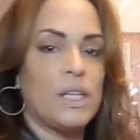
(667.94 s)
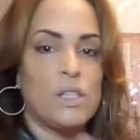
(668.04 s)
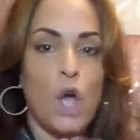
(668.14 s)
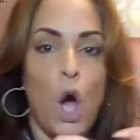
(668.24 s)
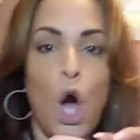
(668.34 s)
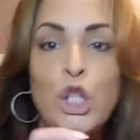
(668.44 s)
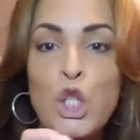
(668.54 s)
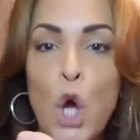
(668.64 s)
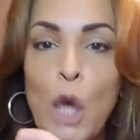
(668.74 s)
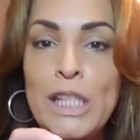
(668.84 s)
It's called
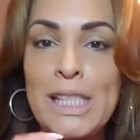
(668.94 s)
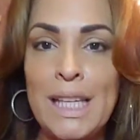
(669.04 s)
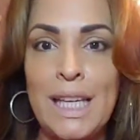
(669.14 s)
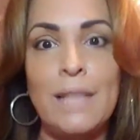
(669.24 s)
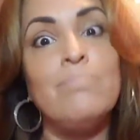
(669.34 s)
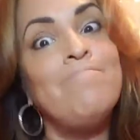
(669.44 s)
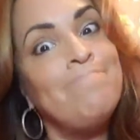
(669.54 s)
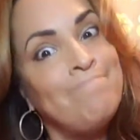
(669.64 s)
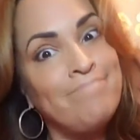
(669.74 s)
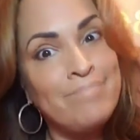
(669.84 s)
Naughty.
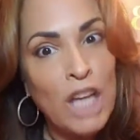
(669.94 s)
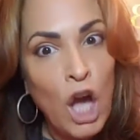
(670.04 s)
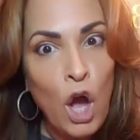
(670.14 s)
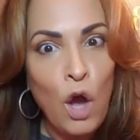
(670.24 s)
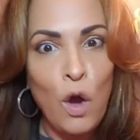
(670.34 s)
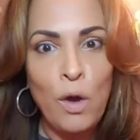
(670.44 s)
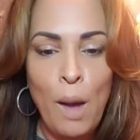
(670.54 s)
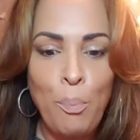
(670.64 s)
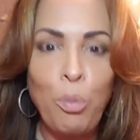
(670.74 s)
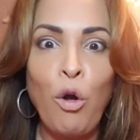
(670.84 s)
Oh,
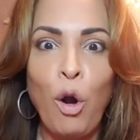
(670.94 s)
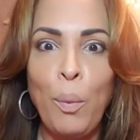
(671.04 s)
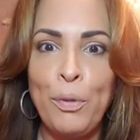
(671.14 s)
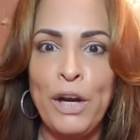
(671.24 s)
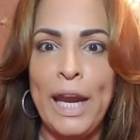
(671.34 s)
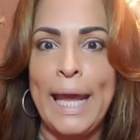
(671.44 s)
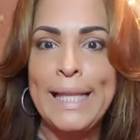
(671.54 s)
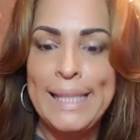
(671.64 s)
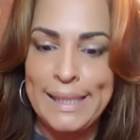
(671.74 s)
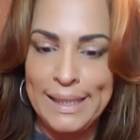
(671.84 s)

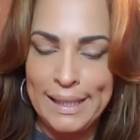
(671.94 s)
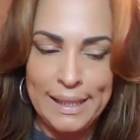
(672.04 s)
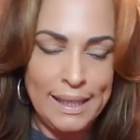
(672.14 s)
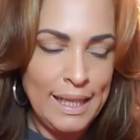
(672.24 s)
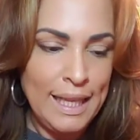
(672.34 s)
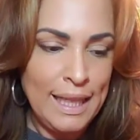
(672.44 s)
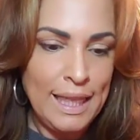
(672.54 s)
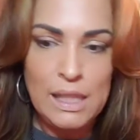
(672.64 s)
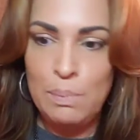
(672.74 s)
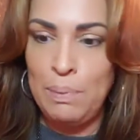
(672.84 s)
appropriate.
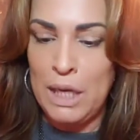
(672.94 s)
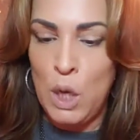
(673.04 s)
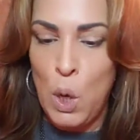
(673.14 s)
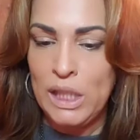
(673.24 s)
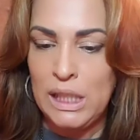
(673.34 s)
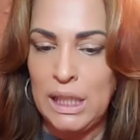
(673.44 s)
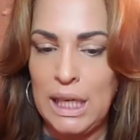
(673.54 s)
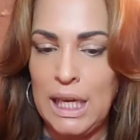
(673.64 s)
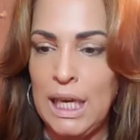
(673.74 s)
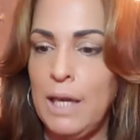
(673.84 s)
Let's be
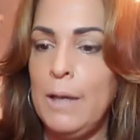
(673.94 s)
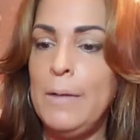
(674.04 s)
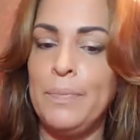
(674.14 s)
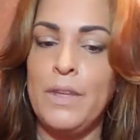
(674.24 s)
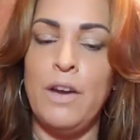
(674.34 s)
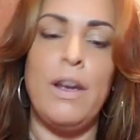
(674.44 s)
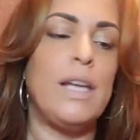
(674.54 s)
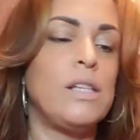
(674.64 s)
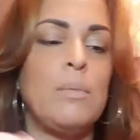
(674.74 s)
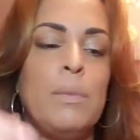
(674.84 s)
naughty. All
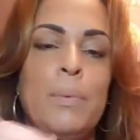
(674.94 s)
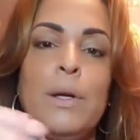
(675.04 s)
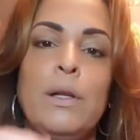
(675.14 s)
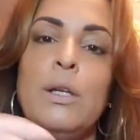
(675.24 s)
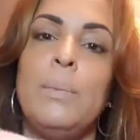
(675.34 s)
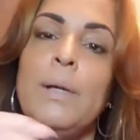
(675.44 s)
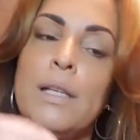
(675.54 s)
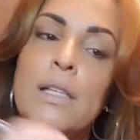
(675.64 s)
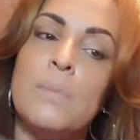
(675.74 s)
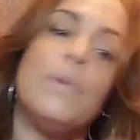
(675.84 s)
right, so I'm gonna put a little bit of
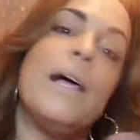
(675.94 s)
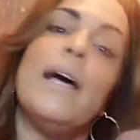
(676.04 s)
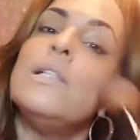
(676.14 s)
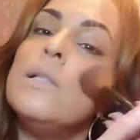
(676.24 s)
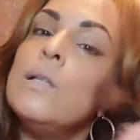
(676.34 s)
this blush.